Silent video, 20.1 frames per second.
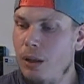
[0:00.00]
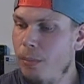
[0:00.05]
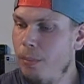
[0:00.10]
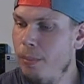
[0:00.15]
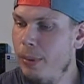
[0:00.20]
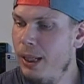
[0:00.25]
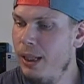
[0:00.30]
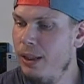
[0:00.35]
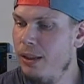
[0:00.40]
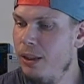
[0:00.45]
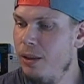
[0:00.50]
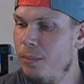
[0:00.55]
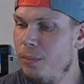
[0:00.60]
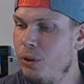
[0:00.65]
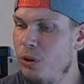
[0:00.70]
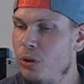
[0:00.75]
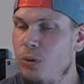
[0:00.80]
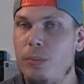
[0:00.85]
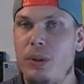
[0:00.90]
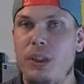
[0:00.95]
mailed them
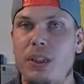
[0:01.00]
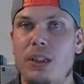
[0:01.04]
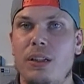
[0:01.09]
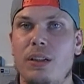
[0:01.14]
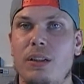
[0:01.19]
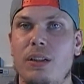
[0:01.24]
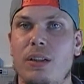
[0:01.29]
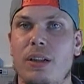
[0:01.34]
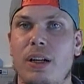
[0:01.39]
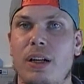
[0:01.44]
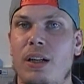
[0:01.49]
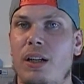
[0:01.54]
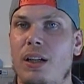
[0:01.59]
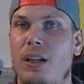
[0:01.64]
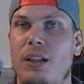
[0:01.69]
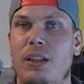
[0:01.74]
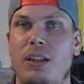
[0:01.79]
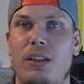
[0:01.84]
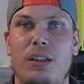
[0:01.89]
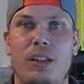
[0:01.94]
to me, and
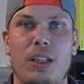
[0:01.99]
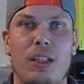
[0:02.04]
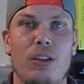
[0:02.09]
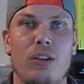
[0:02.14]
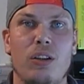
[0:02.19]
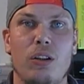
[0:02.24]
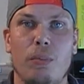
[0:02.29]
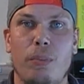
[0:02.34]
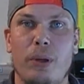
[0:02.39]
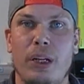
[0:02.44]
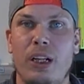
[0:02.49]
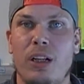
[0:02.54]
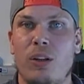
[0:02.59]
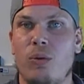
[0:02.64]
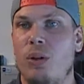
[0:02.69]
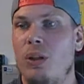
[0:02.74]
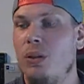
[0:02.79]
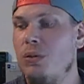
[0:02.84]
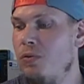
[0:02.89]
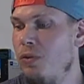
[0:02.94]
I did not pay a
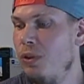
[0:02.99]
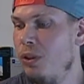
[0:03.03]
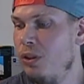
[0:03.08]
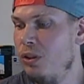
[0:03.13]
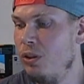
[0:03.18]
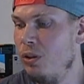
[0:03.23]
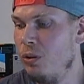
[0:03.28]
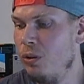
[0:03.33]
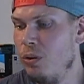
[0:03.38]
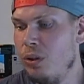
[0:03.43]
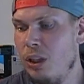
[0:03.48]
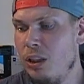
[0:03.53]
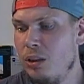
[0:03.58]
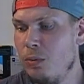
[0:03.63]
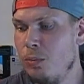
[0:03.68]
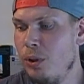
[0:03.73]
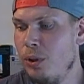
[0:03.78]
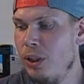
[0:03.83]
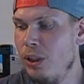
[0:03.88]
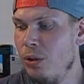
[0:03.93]
crown for it, so that's
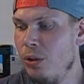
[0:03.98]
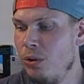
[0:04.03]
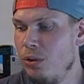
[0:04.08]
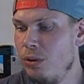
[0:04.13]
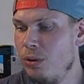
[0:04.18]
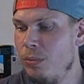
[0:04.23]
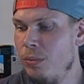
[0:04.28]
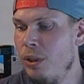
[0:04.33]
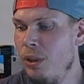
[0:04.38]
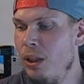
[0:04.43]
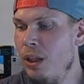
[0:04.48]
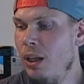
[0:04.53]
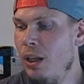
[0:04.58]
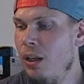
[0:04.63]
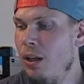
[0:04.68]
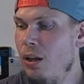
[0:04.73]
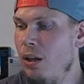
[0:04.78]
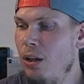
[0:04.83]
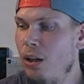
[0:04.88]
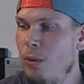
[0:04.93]
pretty awesome.
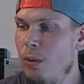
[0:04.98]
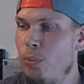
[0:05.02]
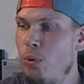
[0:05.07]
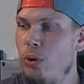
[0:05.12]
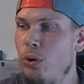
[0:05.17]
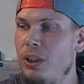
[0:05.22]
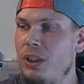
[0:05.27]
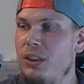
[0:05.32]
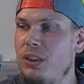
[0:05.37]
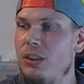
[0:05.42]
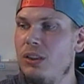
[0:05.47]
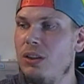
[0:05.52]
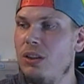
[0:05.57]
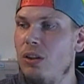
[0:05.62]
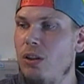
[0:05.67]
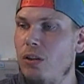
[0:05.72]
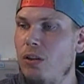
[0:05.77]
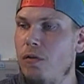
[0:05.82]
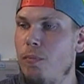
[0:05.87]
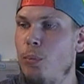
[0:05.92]
Prince
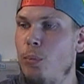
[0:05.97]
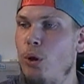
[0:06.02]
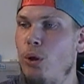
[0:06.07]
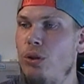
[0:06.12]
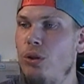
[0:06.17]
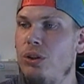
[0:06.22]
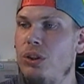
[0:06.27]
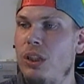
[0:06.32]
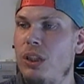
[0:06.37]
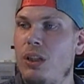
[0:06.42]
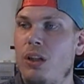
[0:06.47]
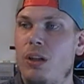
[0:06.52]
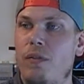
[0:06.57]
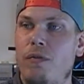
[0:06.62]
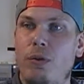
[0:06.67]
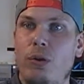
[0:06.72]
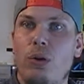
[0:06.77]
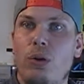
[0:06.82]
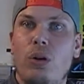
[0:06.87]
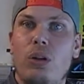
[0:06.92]
of Persia: The
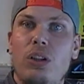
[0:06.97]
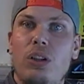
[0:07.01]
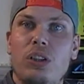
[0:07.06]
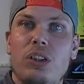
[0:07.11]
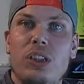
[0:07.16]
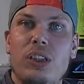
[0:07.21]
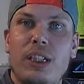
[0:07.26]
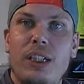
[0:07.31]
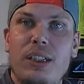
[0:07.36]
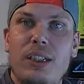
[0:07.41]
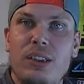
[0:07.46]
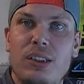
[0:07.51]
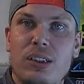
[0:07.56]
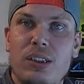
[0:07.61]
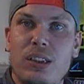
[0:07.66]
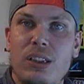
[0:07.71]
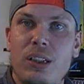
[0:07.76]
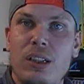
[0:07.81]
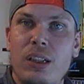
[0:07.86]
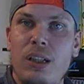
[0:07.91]
Forgotten
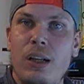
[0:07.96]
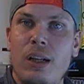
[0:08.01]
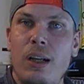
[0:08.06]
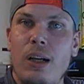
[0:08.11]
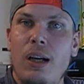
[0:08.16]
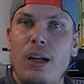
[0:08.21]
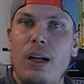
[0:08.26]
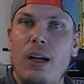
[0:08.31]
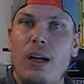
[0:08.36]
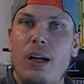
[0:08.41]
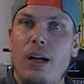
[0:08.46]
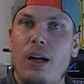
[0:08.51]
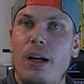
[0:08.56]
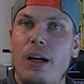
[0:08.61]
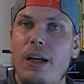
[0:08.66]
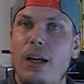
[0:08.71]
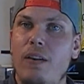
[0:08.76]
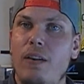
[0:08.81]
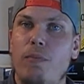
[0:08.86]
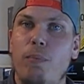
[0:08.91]
Sands. I
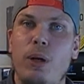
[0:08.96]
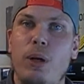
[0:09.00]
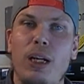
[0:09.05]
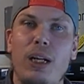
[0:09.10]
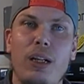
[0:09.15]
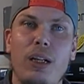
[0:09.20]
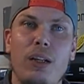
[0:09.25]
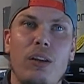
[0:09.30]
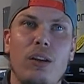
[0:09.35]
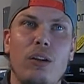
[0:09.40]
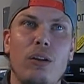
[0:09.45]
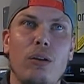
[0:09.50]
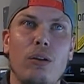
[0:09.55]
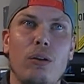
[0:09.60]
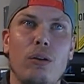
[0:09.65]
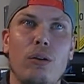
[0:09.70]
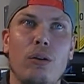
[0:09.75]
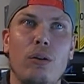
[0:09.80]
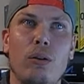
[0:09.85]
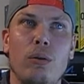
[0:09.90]
have played
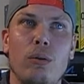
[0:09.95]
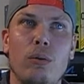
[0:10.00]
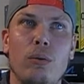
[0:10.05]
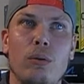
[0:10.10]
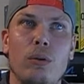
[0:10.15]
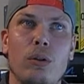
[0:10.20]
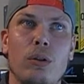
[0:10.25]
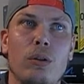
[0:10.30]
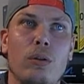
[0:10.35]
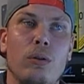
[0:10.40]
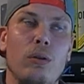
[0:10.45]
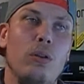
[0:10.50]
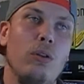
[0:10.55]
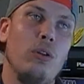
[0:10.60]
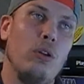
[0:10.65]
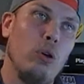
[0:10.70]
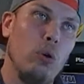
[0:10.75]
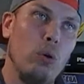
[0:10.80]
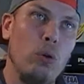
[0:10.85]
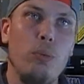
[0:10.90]

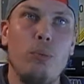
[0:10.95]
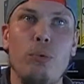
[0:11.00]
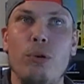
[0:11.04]
the old